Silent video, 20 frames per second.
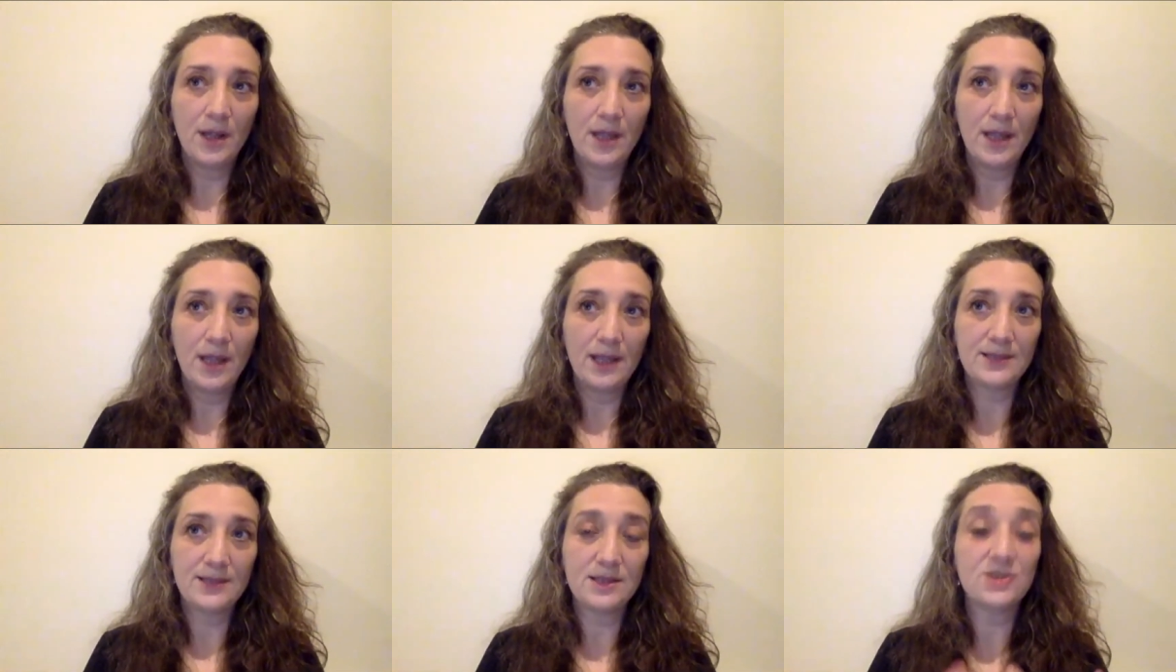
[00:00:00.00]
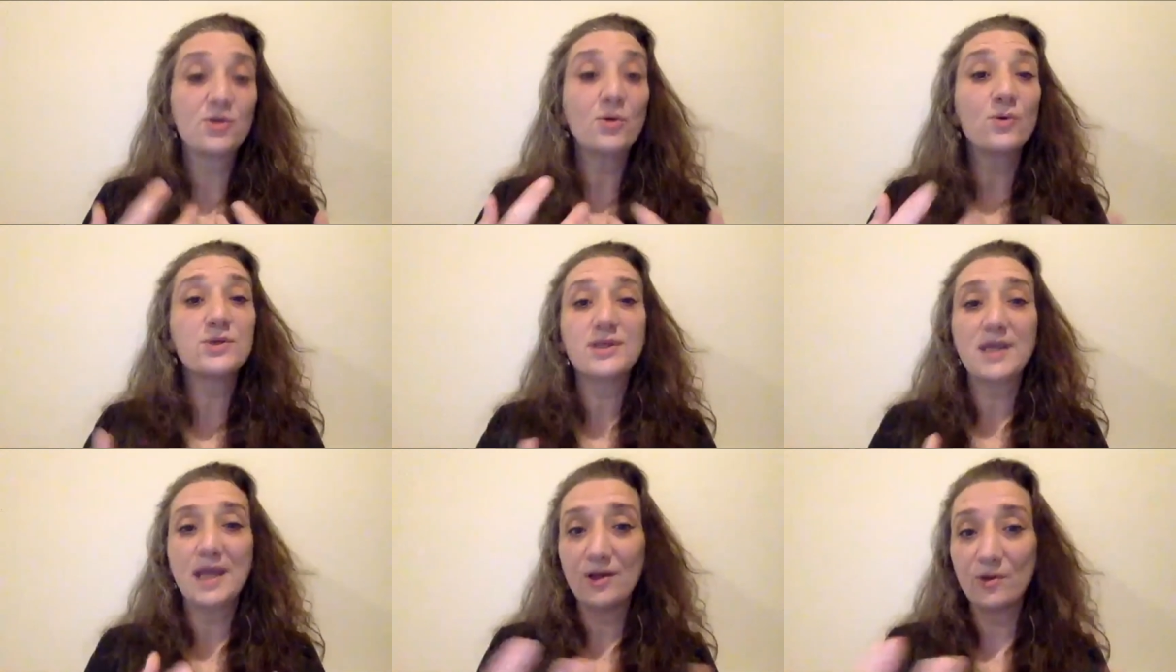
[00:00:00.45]
it's
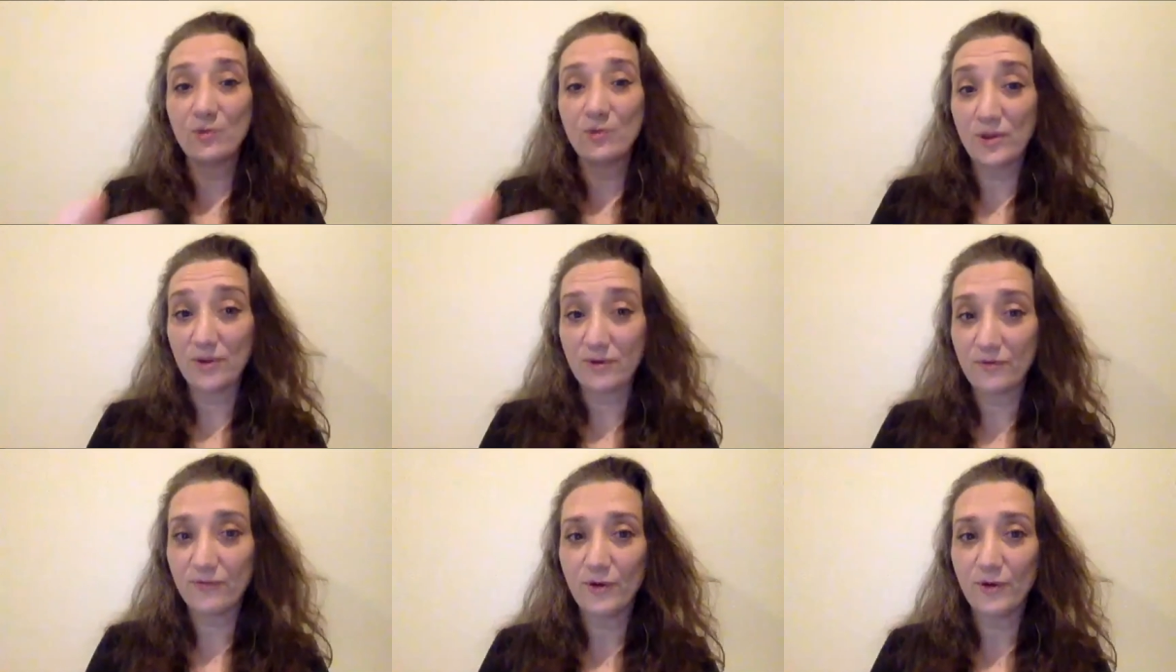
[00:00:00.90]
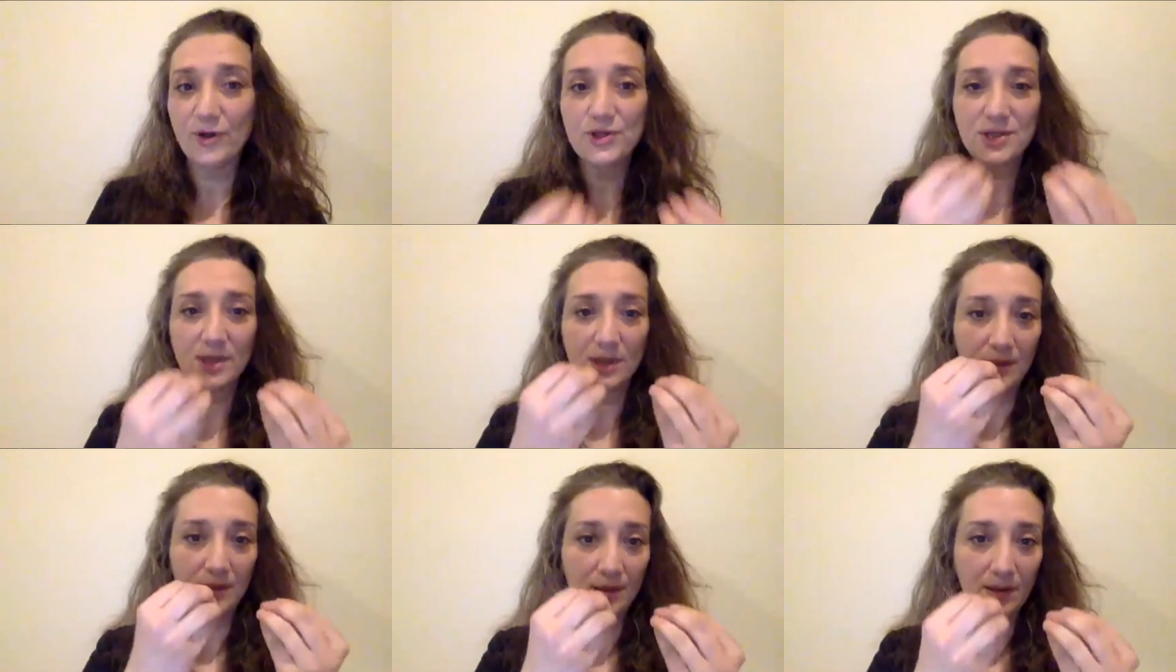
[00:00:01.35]
associated with a
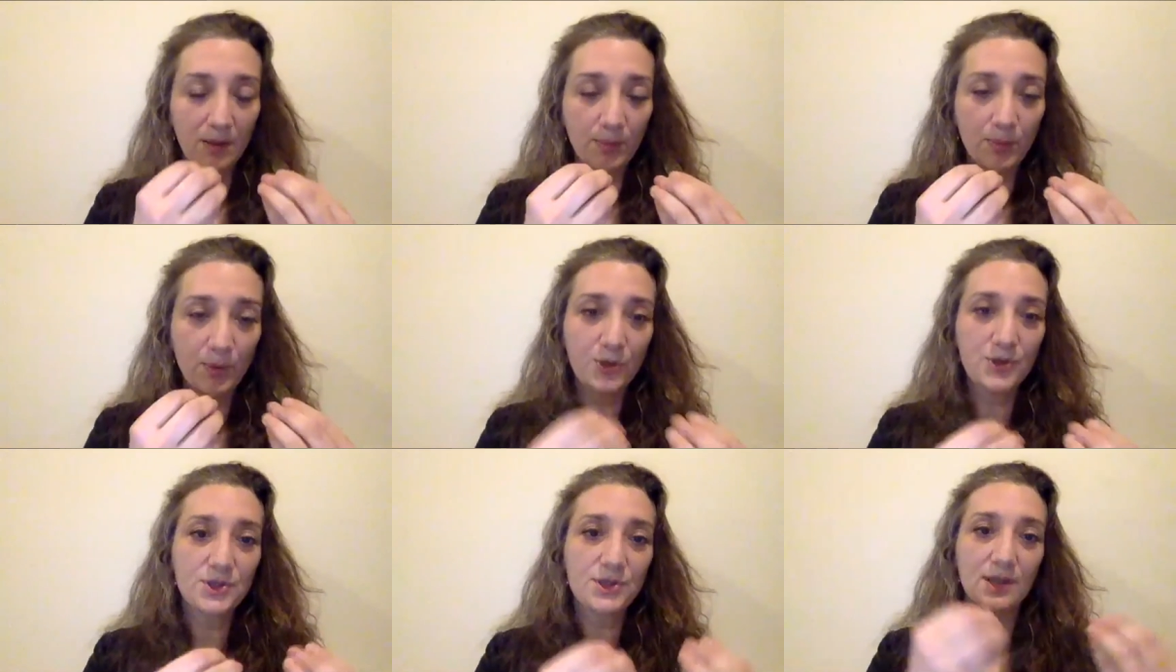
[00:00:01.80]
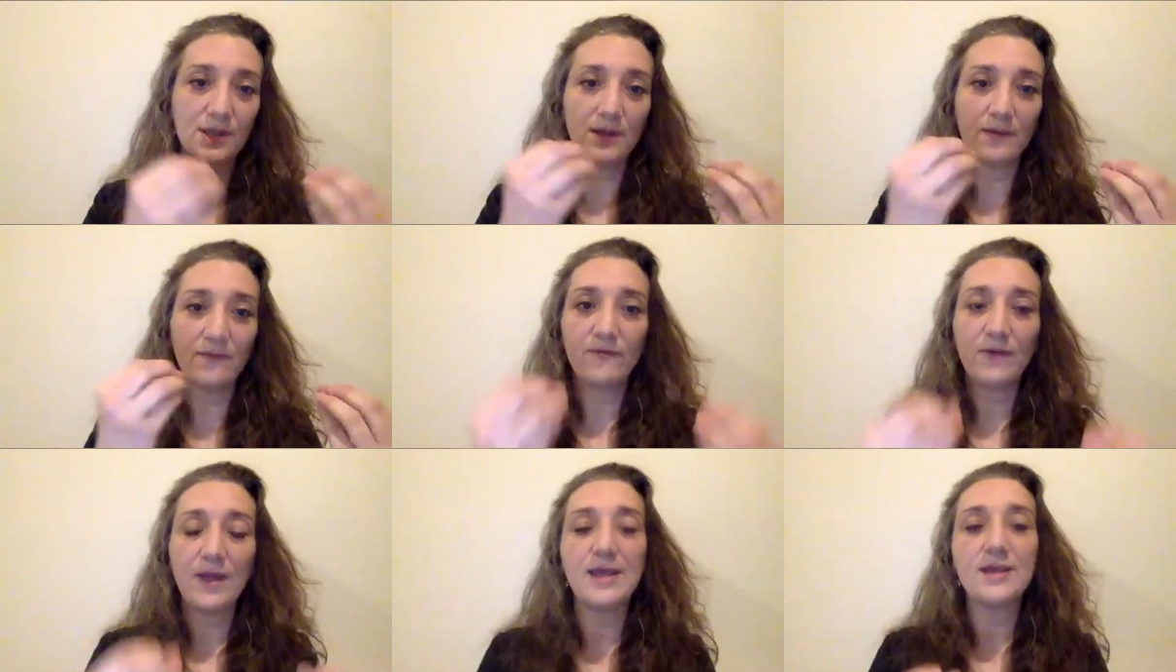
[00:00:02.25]
person, a person, a
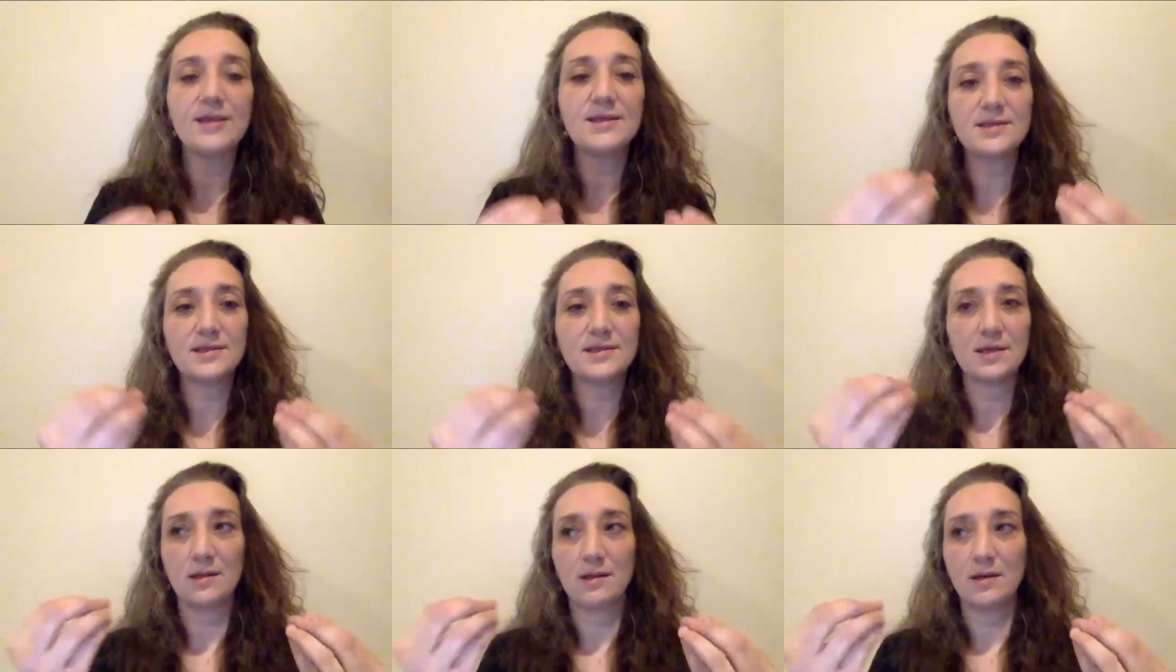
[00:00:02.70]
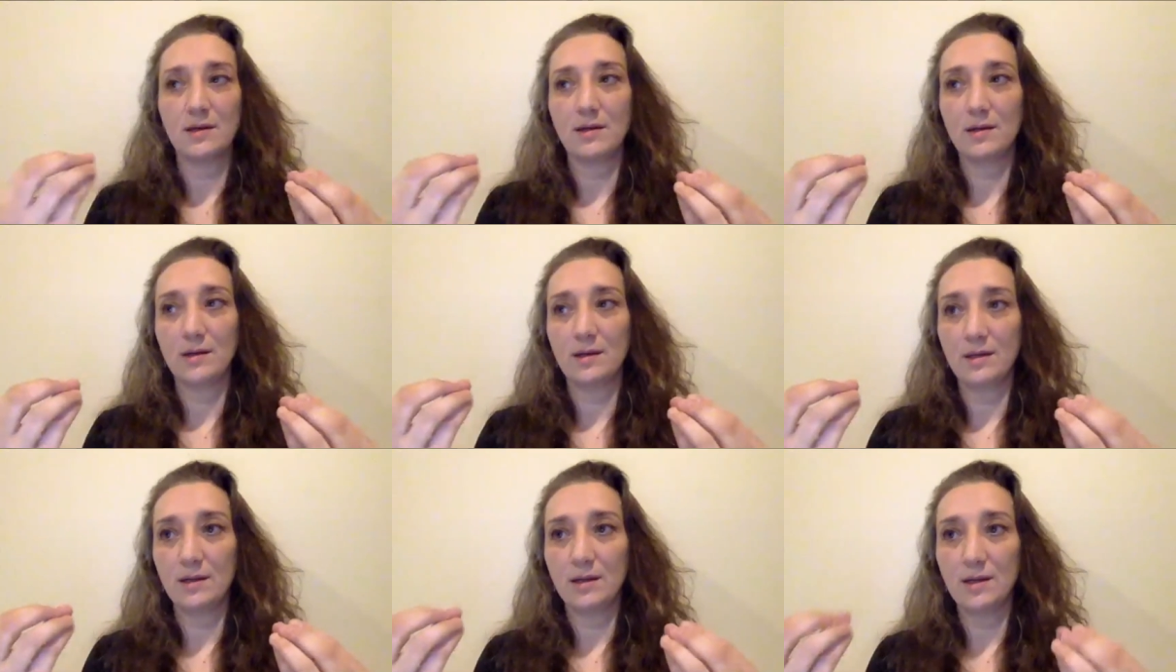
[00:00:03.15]
face,
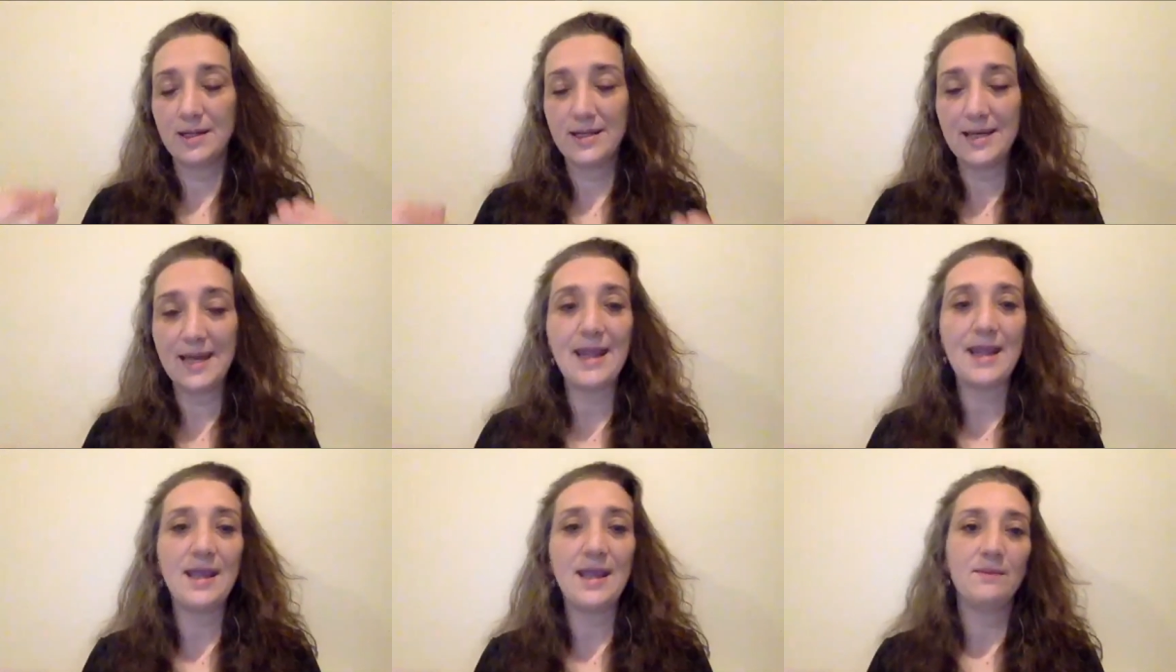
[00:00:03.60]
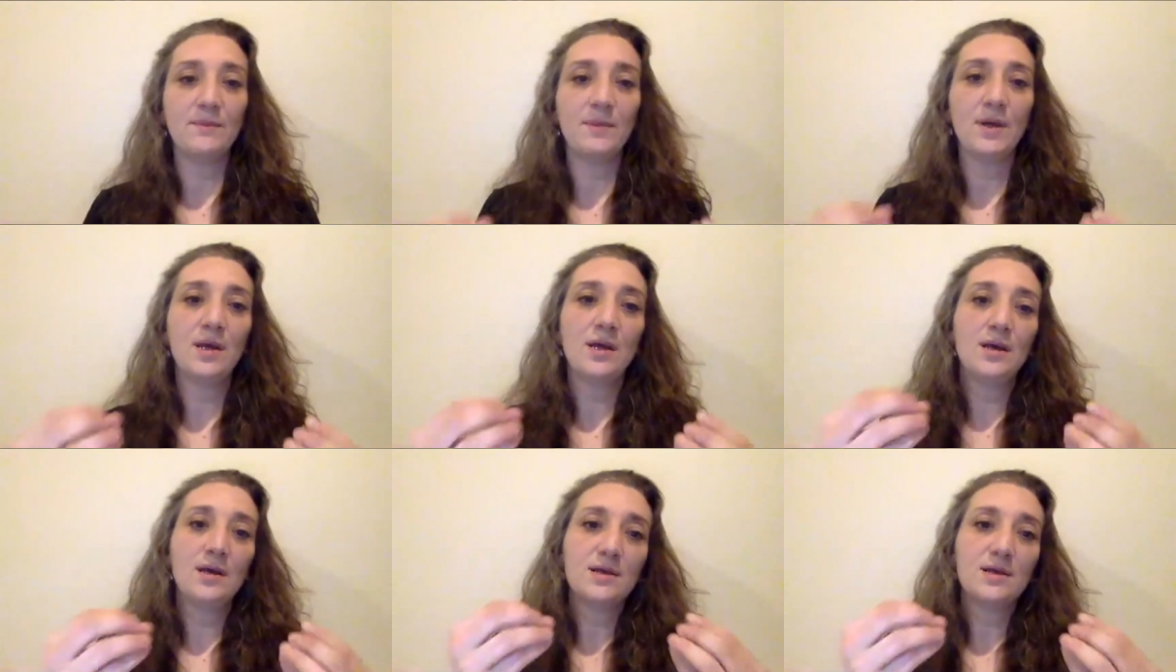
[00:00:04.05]
uh, a, a, name,